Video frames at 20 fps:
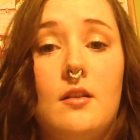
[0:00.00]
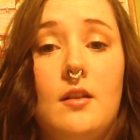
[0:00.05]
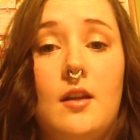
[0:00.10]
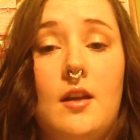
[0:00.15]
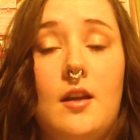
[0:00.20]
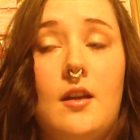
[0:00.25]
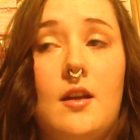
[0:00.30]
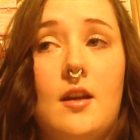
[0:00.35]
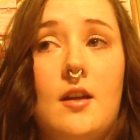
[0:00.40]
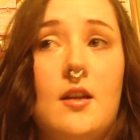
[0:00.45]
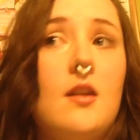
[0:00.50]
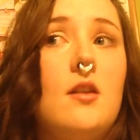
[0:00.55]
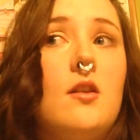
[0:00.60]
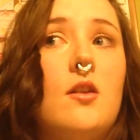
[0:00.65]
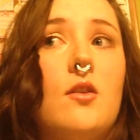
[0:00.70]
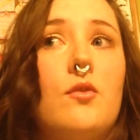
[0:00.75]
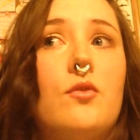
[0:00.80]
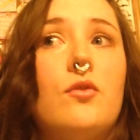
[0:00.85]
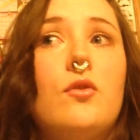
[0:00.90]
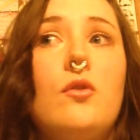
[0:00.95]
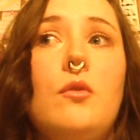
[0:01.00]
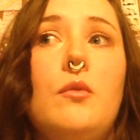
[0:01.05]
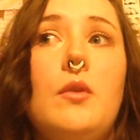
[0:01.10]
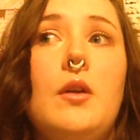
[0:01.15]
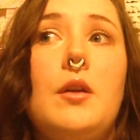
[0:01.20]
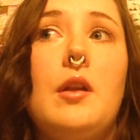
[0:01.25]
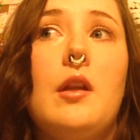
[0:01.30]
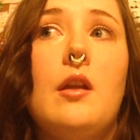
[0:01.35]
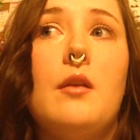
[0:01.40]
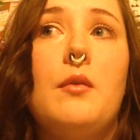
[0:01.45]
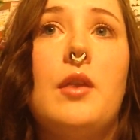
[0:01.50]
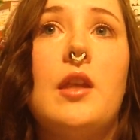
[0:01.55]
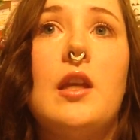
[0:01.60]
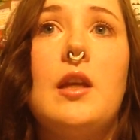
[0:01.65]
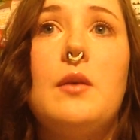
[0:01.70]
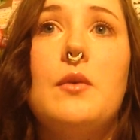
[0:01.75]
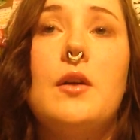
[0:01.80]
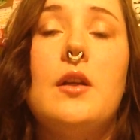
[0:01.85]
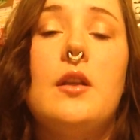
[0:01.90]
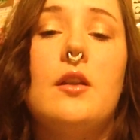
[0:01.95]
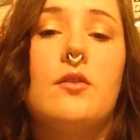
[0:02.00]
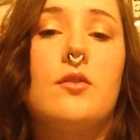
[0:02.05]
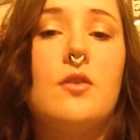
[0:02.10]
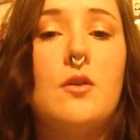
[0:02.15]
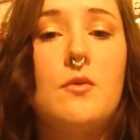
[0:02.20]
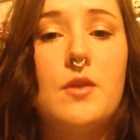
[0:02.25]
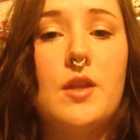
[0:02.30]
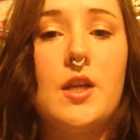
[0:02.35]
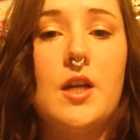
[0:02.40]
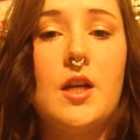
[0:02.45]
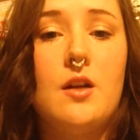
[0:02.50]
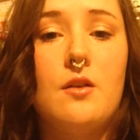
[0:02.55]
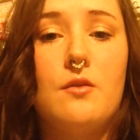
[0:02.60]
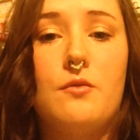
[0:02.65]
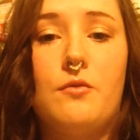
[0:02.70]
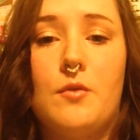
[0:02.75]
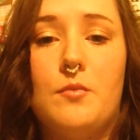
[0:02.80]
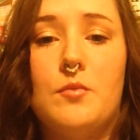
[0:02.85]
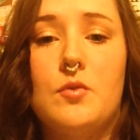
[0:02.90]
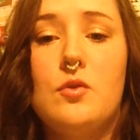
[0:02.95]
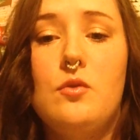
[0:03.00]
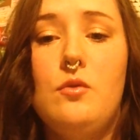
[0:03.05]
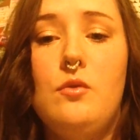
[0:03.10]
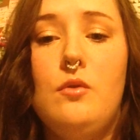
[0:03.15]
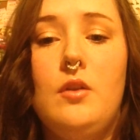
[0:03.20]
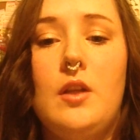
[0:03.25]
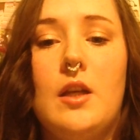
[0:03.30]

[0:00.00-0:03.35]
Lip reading: Like, I didn't go to school with anyone. There's no one that I know from school.